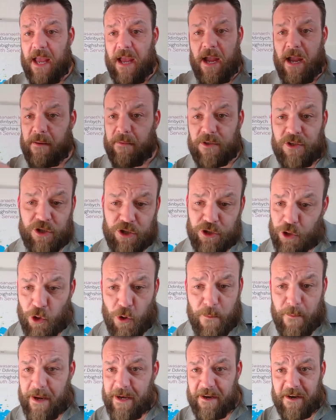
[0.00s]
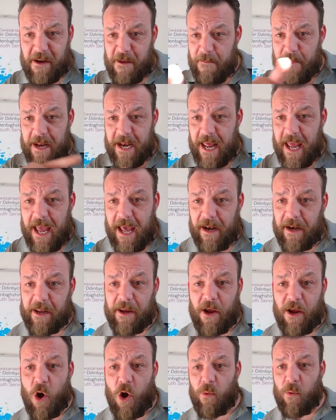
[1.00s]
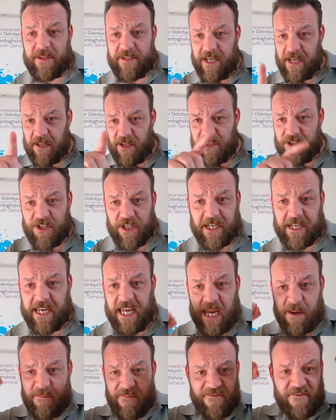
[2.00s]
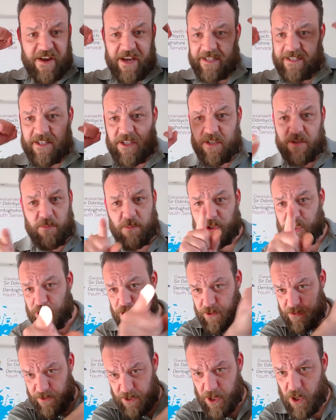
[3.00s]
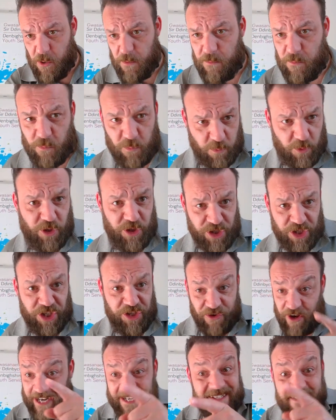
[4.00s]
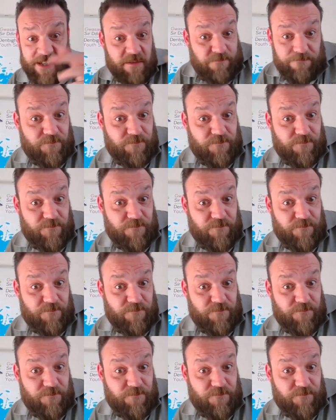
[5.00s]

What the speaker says: I'm assuming in a minute Elio will tell us to keep fit, which she's right.